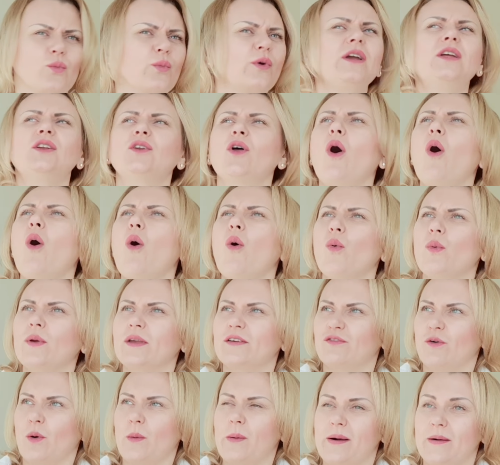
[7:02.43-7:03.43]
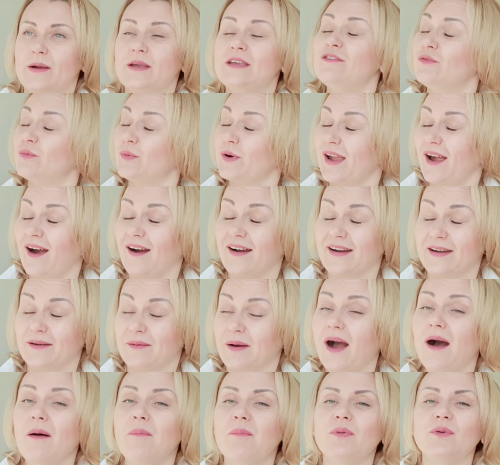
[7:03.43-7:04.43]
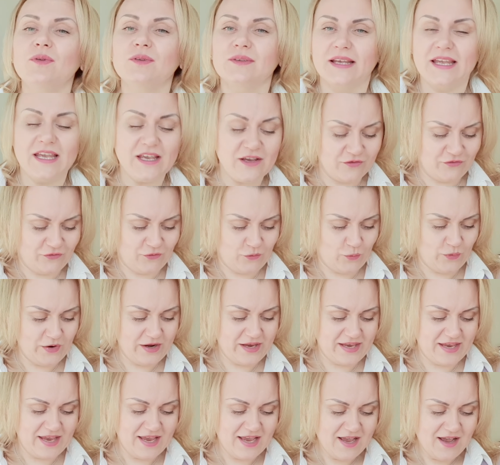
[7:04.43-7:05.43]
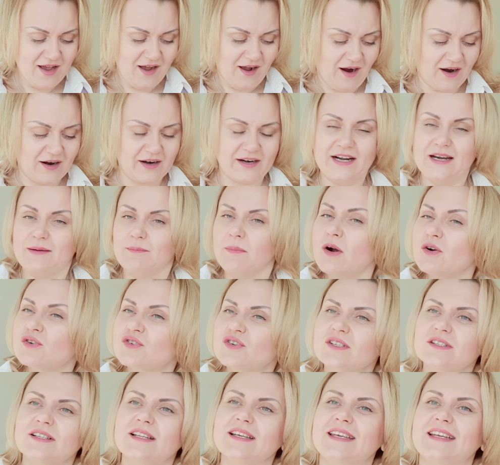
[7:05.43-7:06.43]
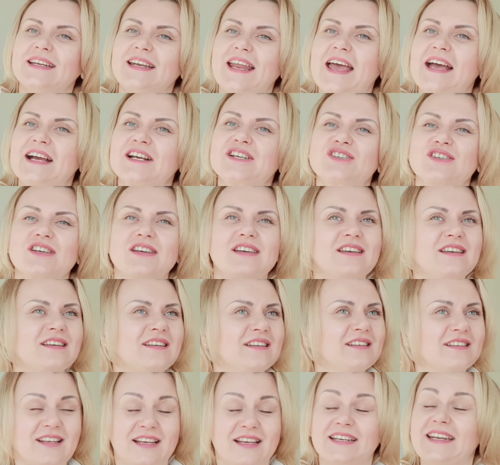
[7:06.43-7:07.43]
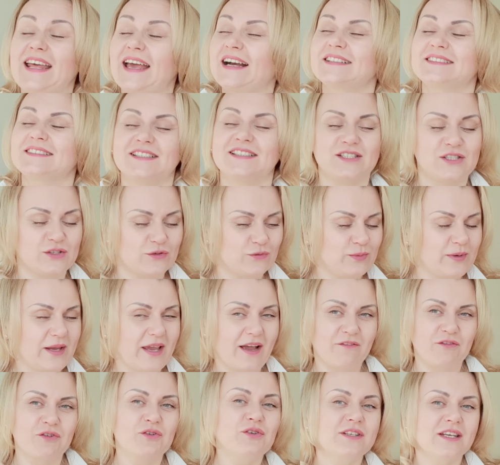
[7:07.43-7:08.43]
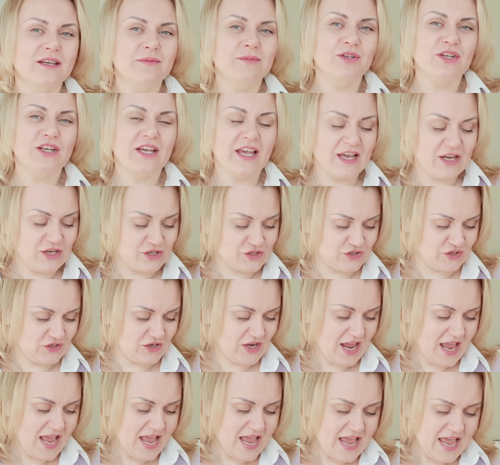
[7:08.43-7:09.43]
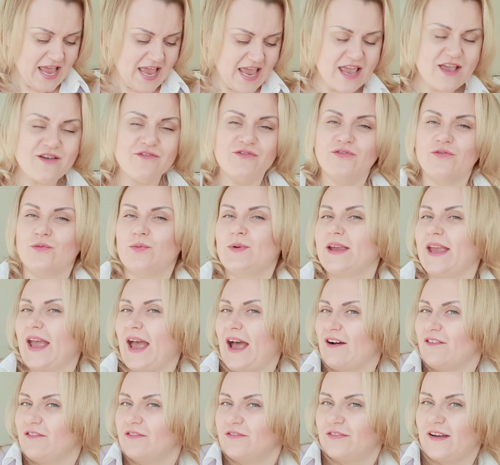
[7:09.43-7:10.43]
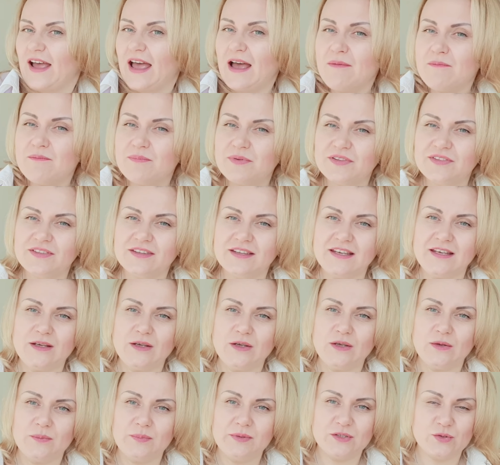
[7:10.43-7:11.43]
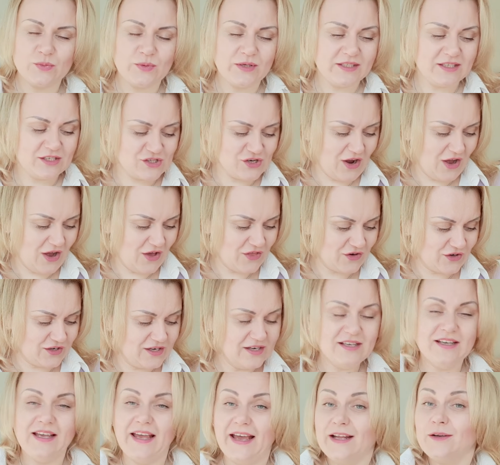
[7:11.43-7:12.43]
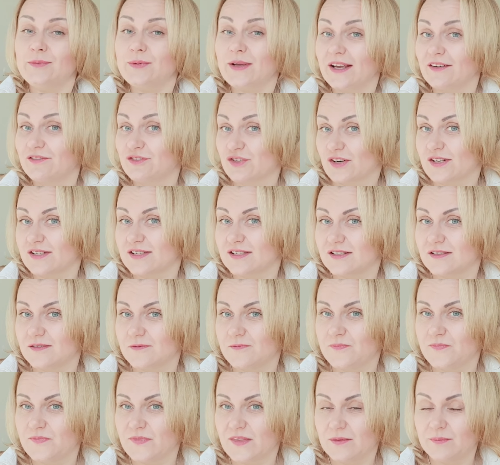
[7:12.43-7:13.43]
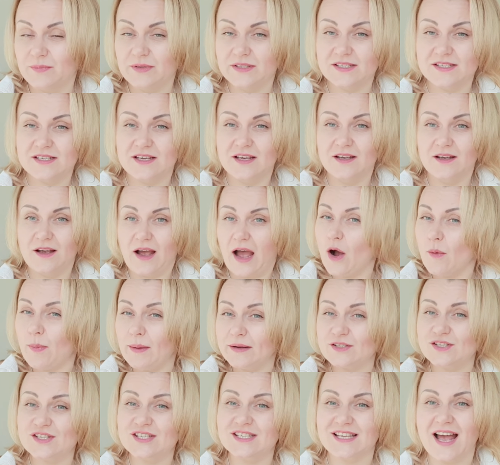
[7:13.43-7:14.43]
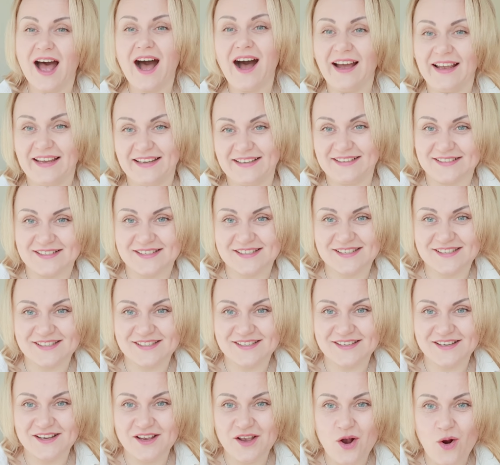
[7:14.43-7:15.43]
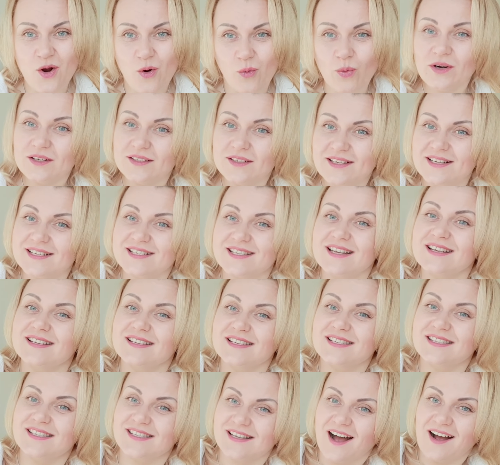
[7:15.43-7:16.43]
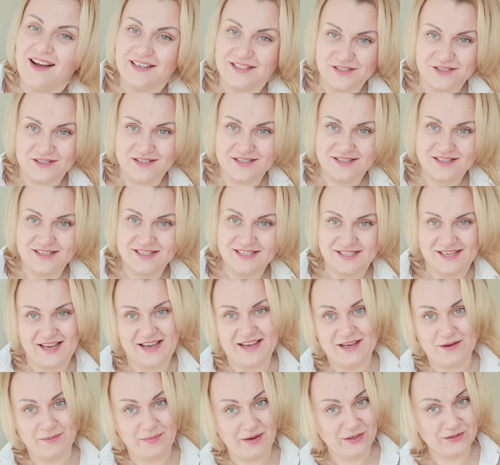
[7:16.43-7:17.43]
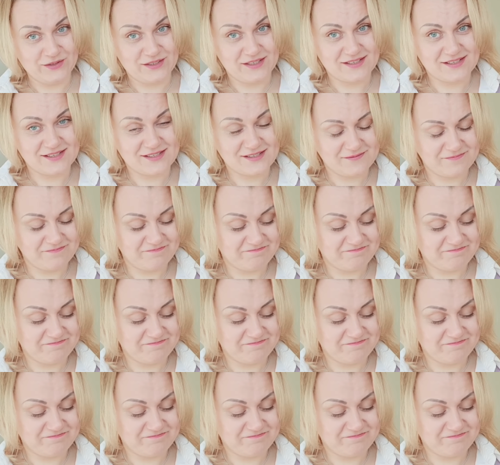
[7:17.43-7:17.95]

We know if we are a couple, if we are emotionally connected, if we have good communication, if we have empathy between each other and we have trust. But how about science? What does science say about this?